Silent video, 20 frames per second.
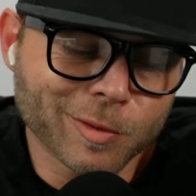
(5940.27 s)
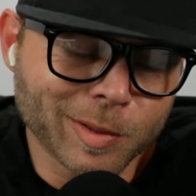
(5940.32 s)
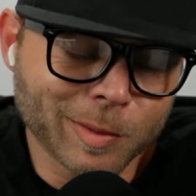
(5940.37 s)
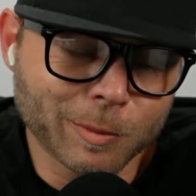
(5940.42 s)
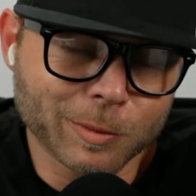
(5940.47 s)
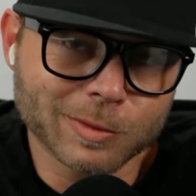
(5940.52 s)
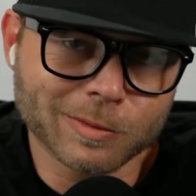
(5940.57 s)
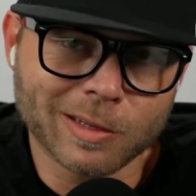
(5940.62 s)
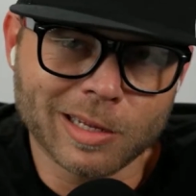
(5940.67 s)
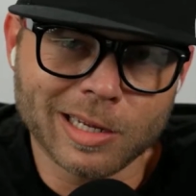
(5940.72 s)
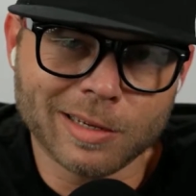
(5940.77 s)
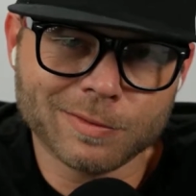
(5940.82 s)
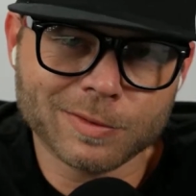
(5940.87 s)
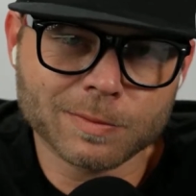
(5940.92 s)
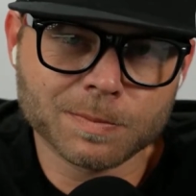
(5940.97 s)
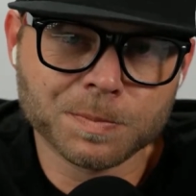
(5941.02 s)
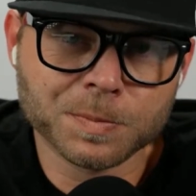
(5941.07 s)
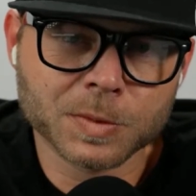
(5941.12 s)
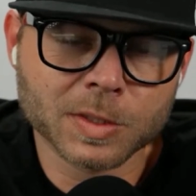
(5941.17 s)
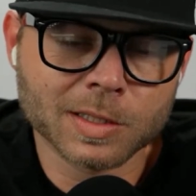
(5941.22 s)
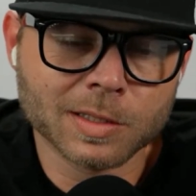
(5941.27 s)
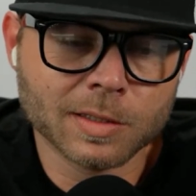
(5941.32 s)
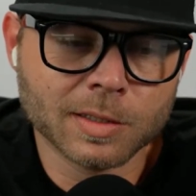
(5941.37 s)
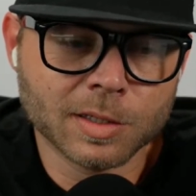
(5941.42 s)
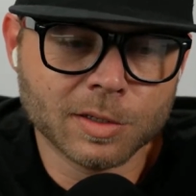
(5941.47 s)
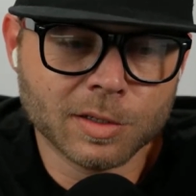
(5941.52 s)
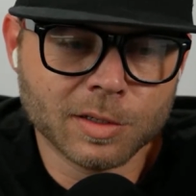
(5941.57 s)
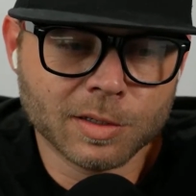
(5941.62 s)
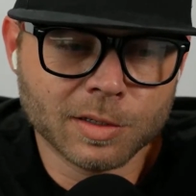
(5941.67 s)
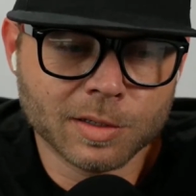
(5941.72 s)
people's lives.
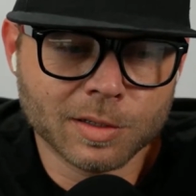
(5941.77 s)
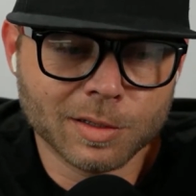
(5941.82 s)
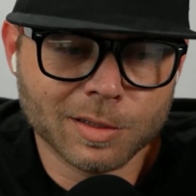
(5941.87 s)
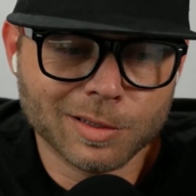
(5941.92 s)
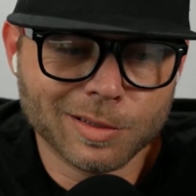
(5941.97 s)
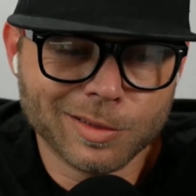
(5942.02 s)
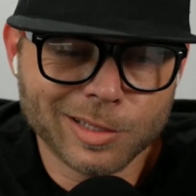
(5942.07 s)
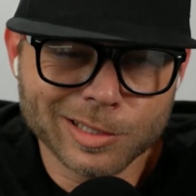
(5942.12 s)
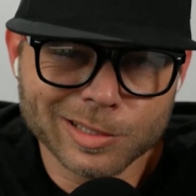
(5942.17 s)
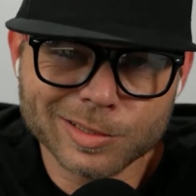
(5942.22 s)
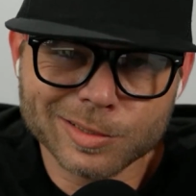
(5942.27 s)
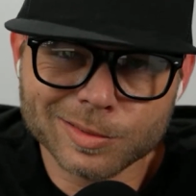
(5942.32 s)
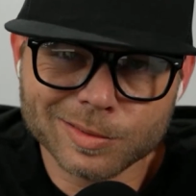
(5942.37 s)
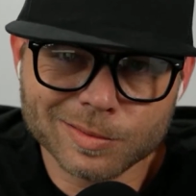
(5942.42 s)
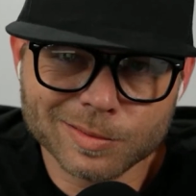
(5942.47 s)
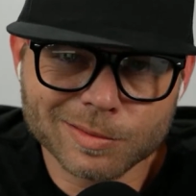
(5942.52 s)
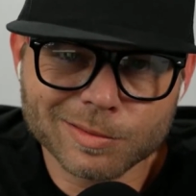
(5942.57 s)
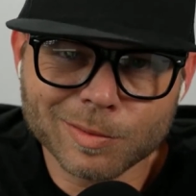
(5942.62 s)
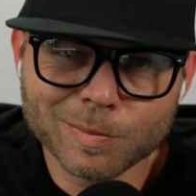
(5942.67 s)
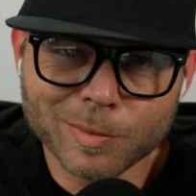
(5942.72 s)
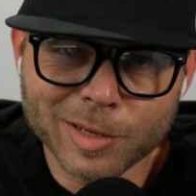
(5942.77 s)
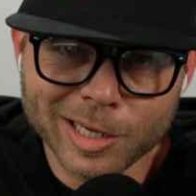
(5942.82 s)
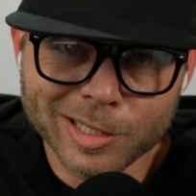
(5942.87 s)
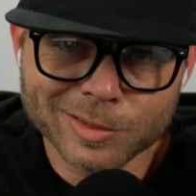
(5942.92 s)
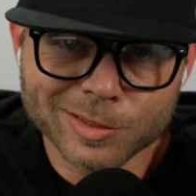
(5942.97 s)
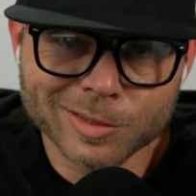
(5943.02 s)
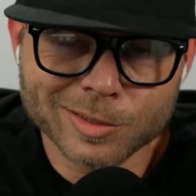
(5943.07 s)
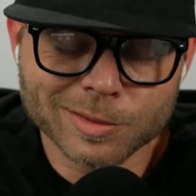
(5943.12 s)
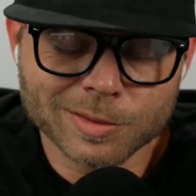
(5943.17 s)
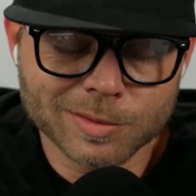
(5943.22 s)
This is
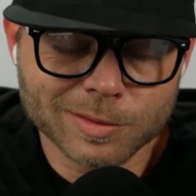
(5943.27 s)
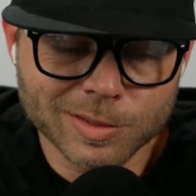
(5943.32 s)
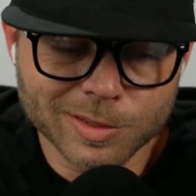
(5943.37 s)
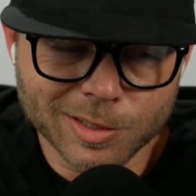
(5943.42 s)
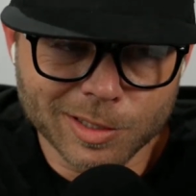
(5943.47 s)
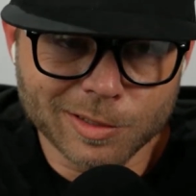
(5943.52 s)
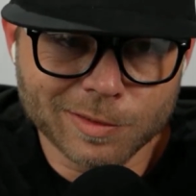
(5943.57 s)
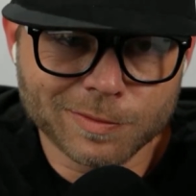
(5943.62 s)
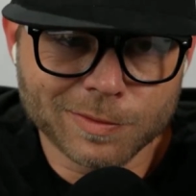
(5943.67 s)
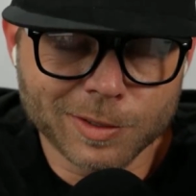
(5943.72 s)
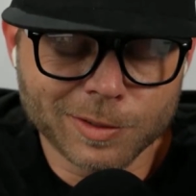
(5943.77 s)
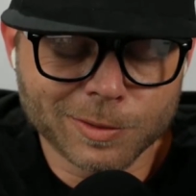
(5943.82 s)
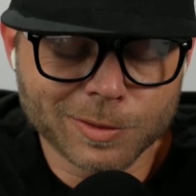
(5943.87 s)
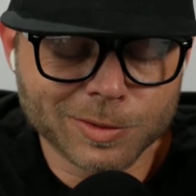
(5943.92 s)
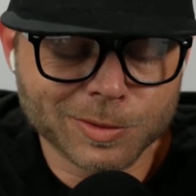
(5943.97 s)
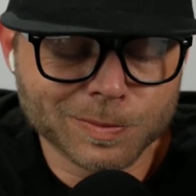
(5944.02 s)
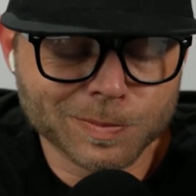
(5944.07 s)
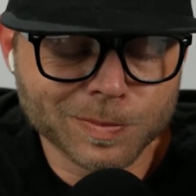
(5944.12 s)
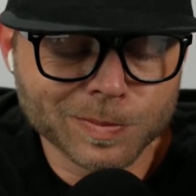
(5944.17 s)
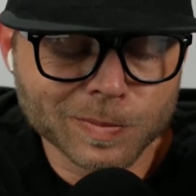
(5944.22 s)
amazing stuff, folks.